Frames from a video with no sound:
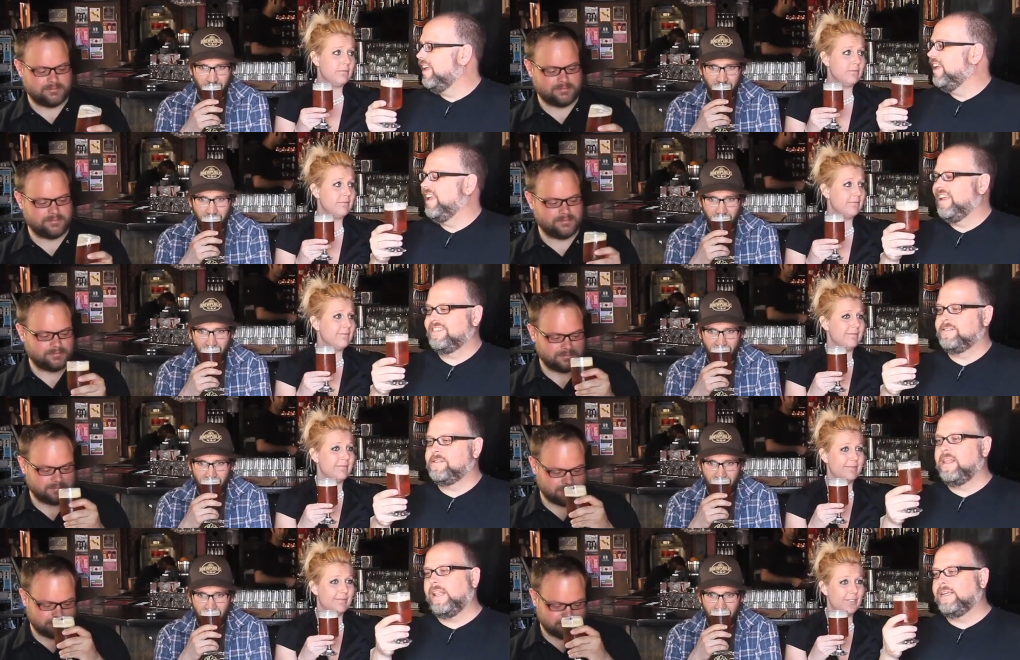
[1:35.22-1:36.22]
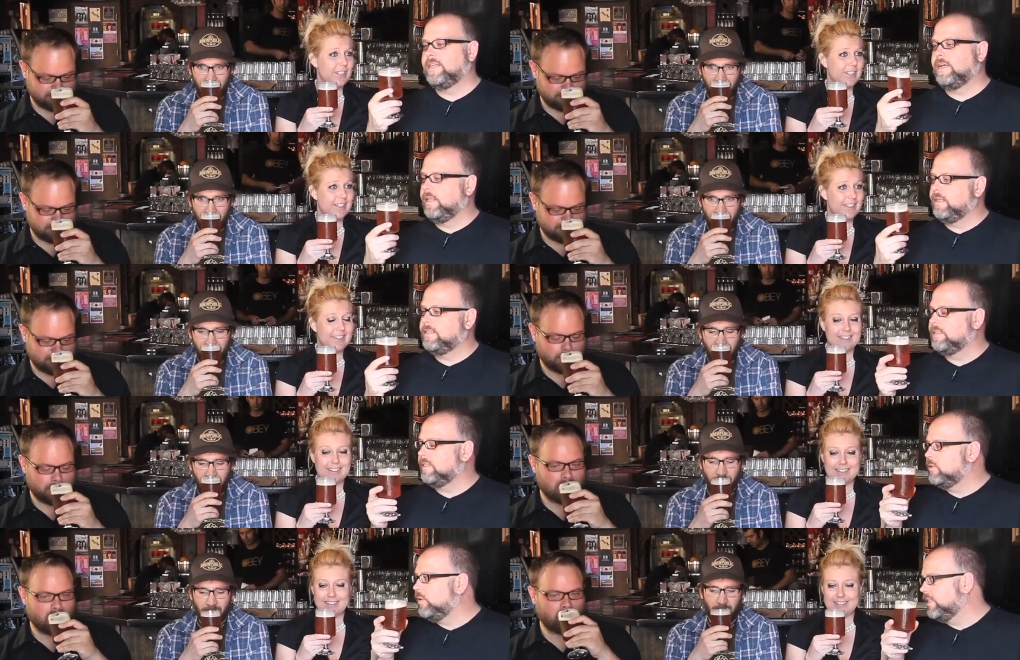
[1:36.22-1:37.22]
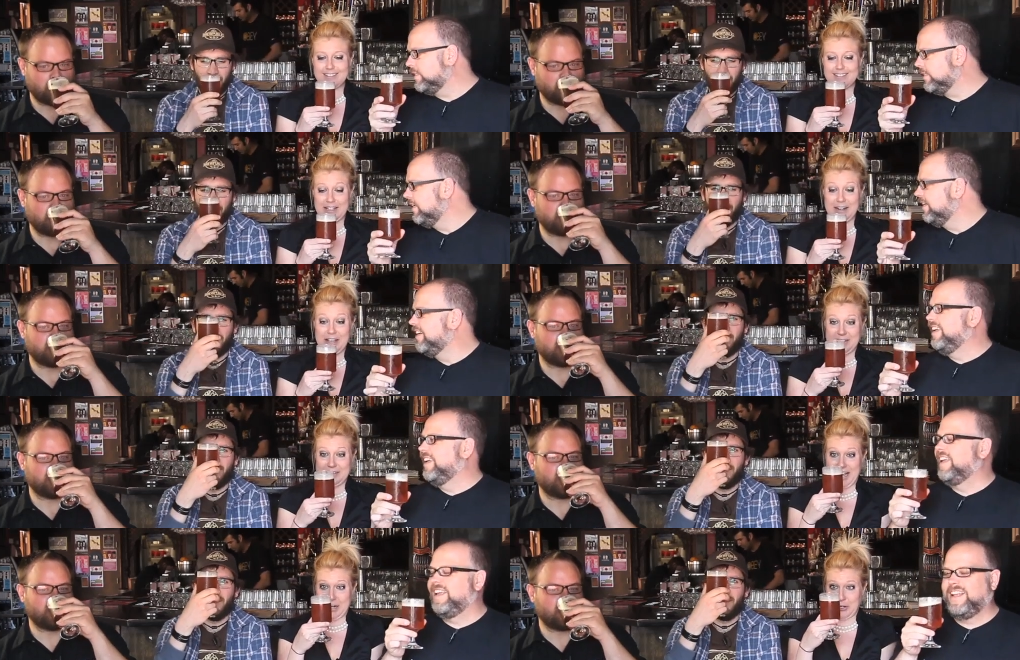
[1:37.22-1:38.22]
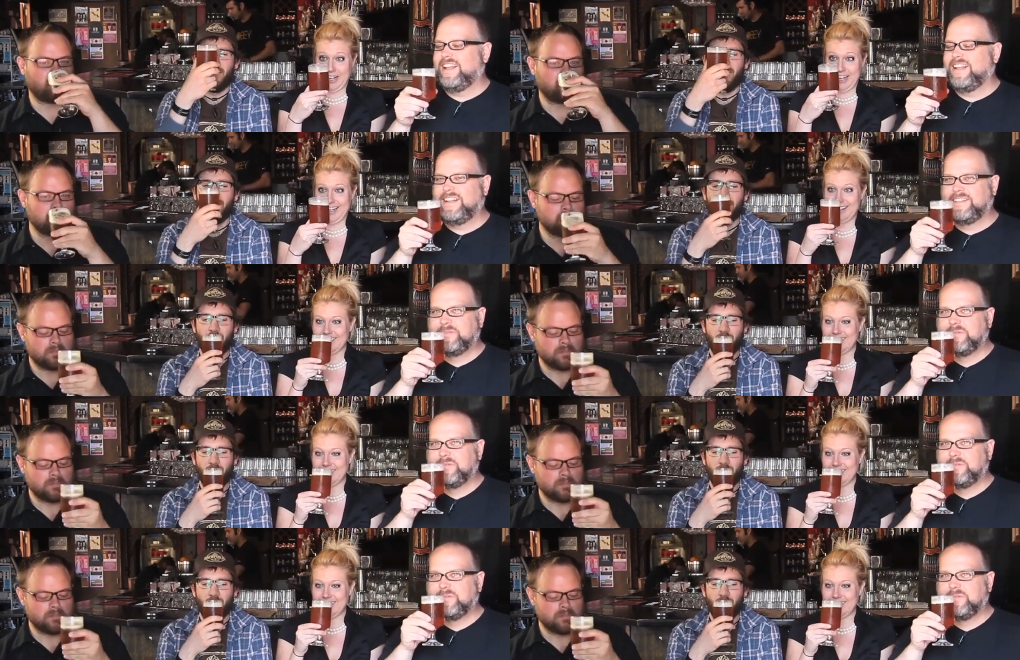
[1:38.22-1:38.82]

Speaker 1: it's the lacing on this is exquisite. It is actually.